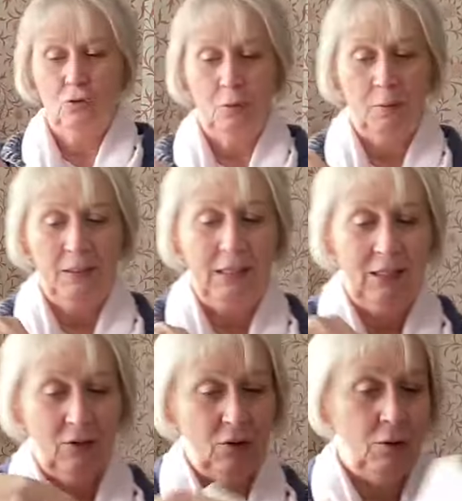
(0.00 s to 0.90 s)
Joplin here,
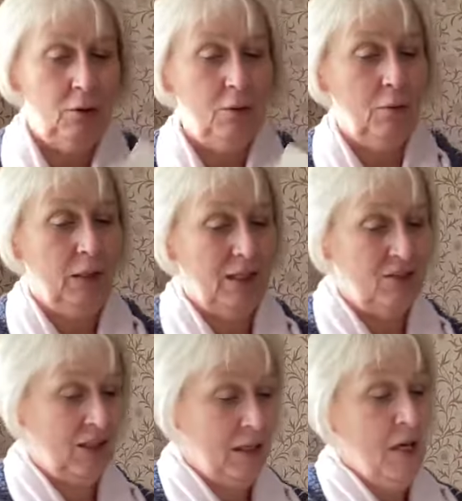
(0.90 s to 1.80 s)
so you know, let's
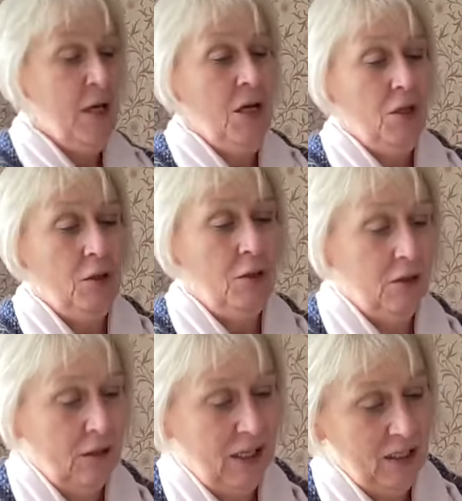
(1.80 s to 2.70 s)
say
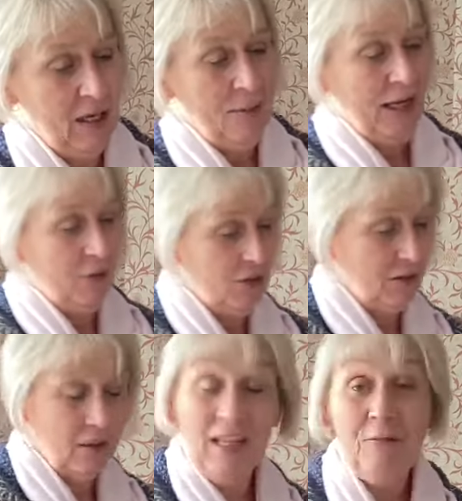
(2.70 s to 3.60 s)
they come out
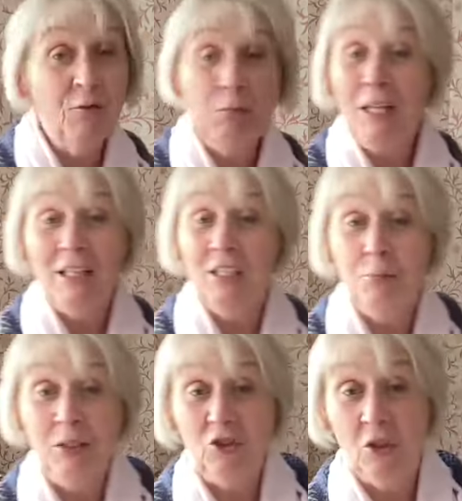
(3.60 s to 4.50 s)
and they've played this
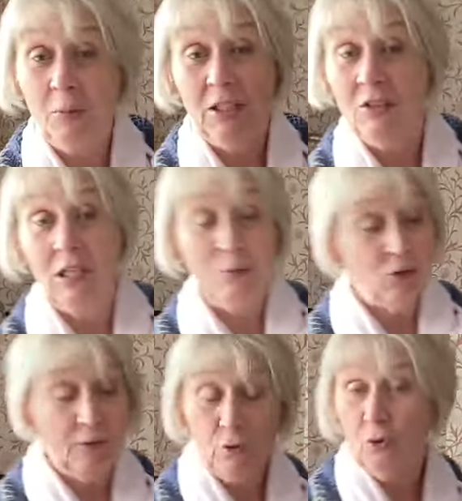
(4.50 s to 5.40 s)
piece so many times, and
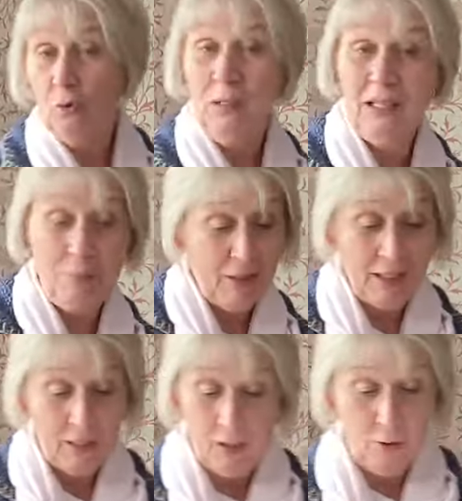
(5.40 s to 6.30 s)
of course when they're playing
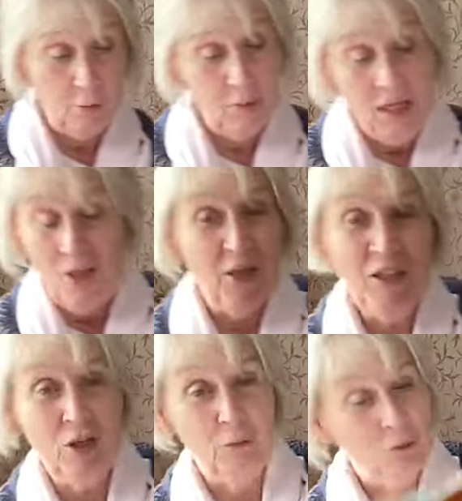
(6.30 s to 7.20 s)
at home they don't